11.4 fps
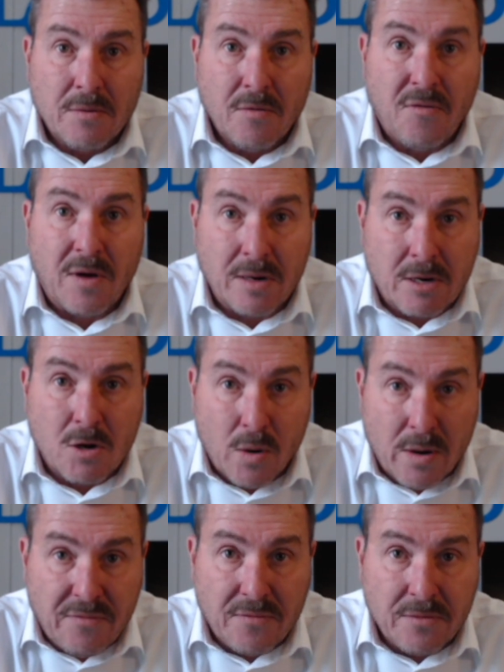Van der
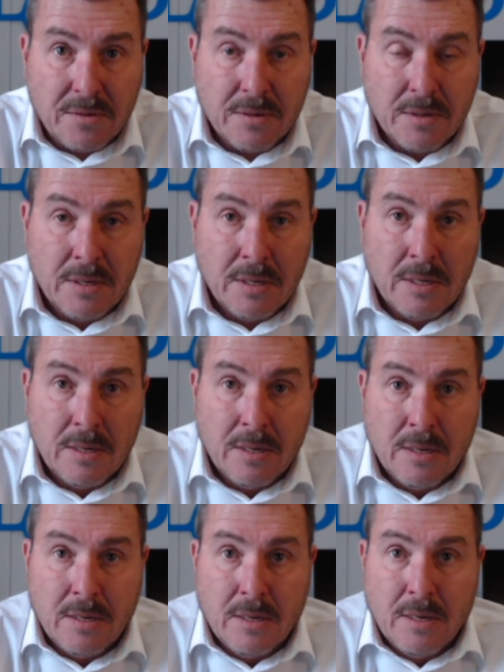Kloof,
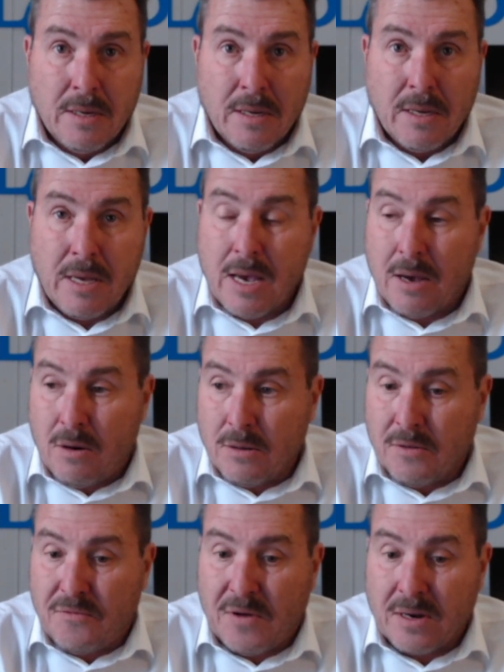here on
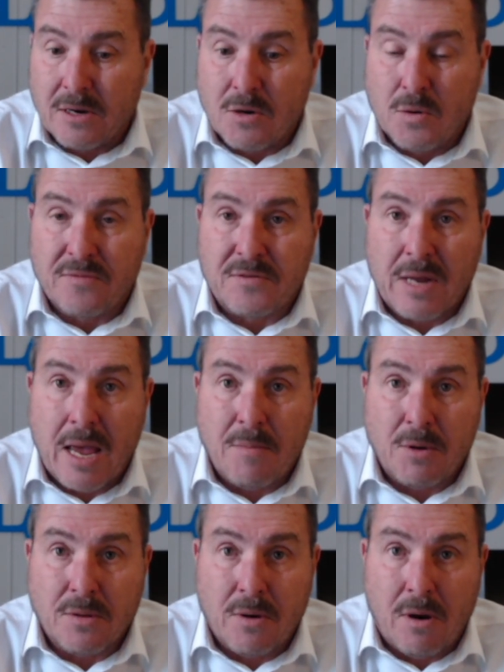the Van der Kloof Dam
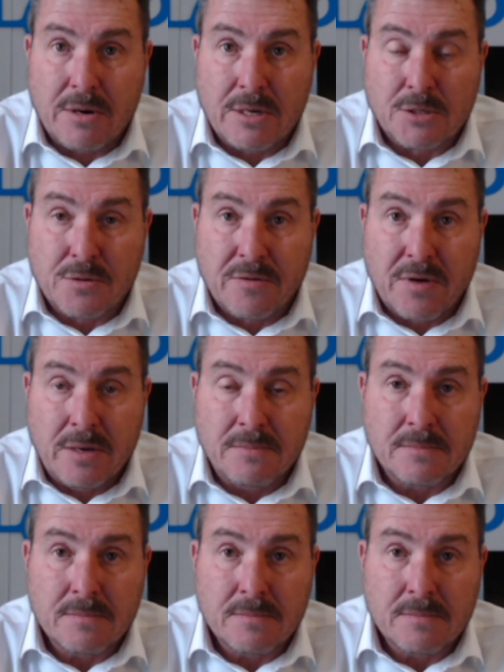on the Orange River,